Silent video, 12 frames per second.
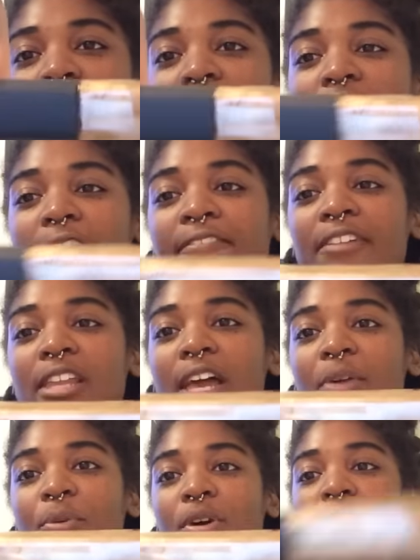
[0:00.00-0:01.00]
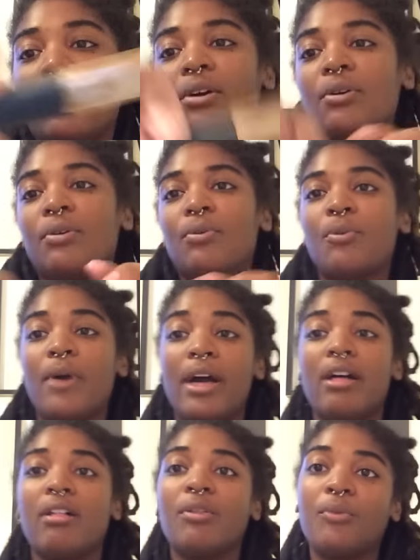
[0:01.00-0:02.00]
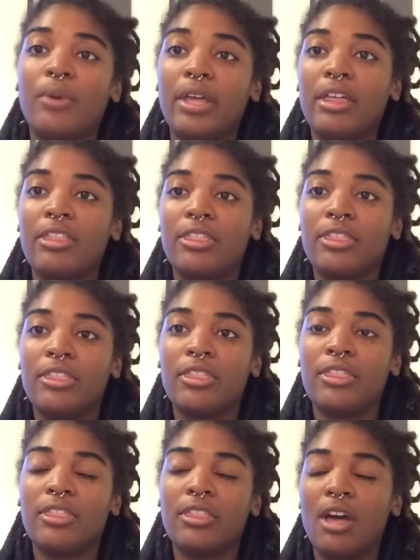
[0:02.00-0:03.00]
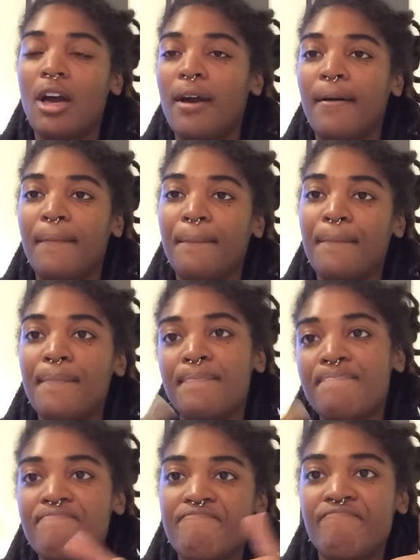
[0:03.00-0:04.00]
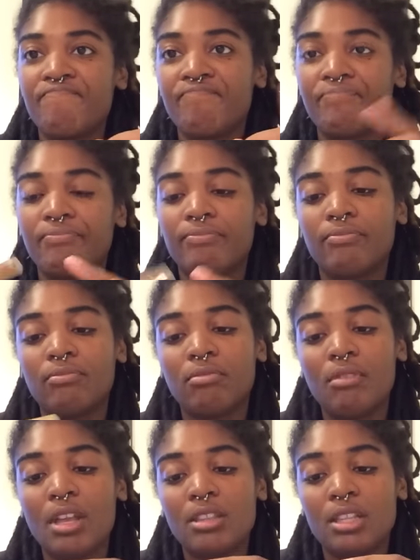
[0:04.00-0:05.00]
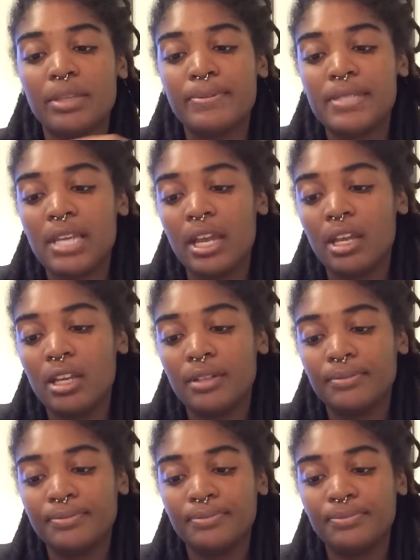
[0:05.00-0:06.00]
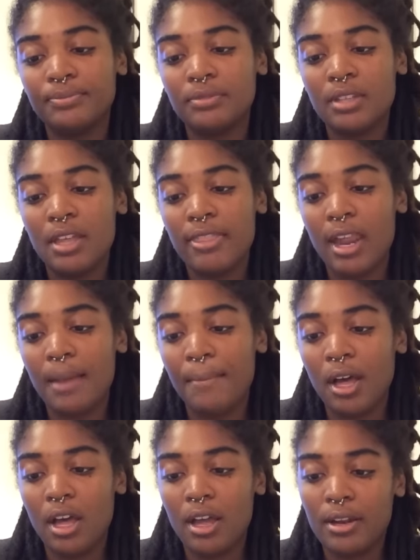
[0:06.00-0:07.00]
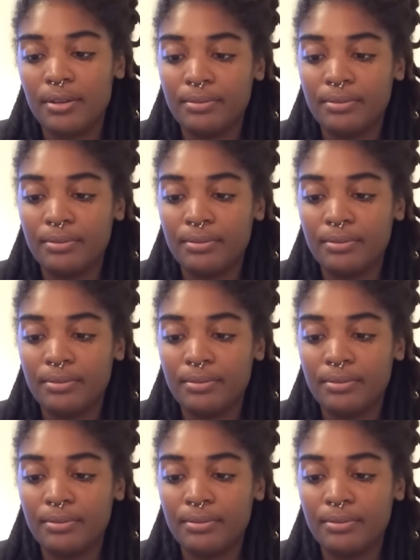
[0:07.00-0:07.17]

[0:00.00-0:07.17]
that I feel like will go well with um, the lipstick that I bought.